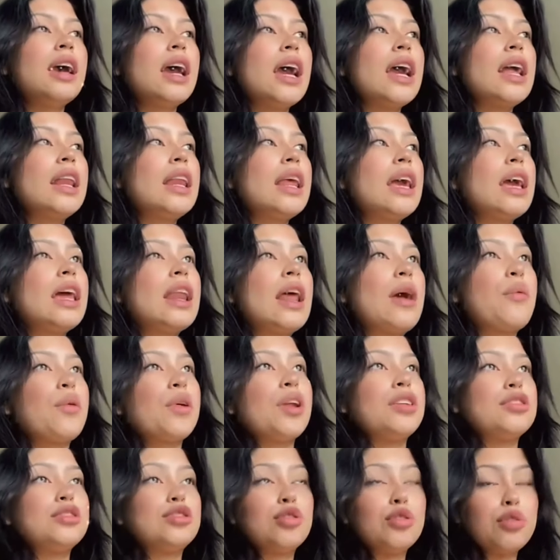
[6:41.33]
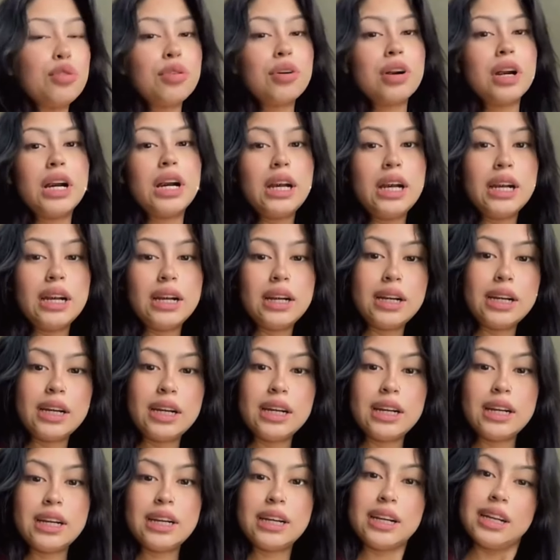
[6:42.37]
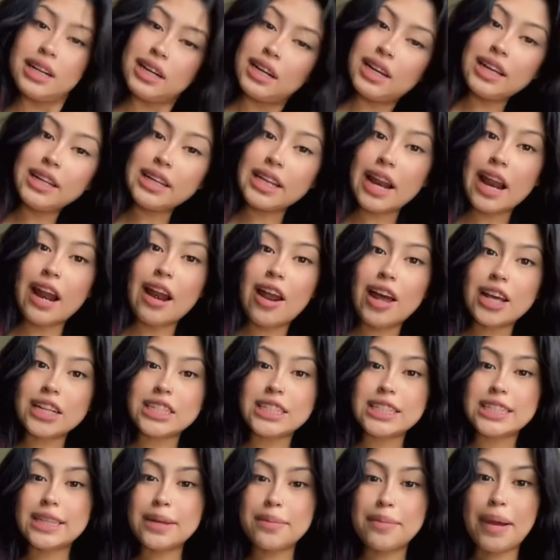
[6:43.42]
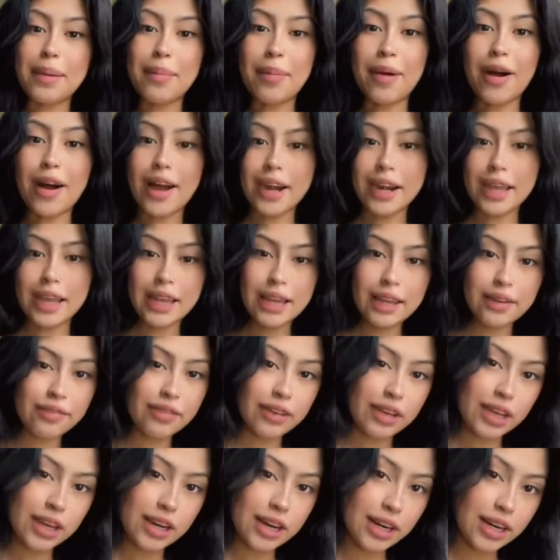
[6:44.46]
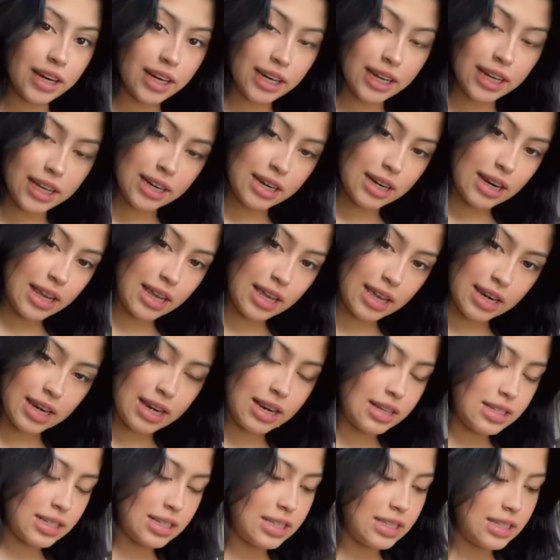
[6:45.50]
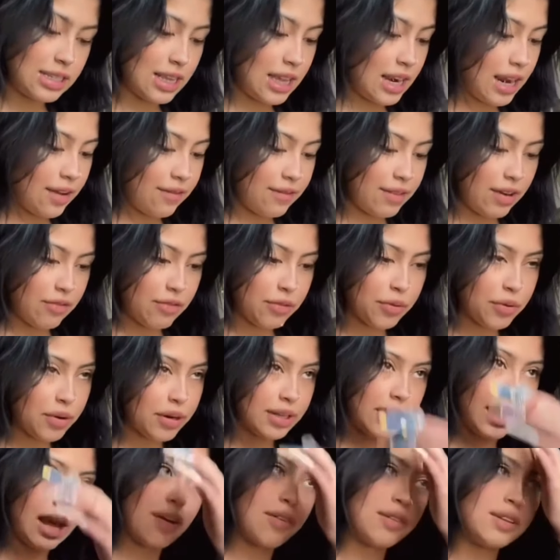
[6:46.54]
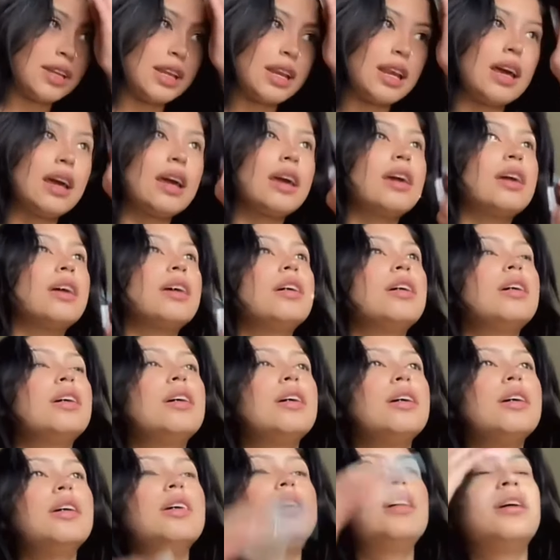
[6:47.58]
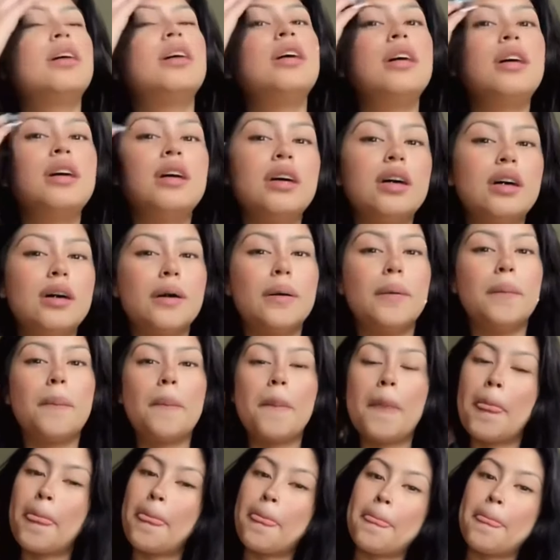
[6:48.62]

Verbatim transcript: And then I went on tour. And then I lost my body figure. And then since then I've never worked out. And then I um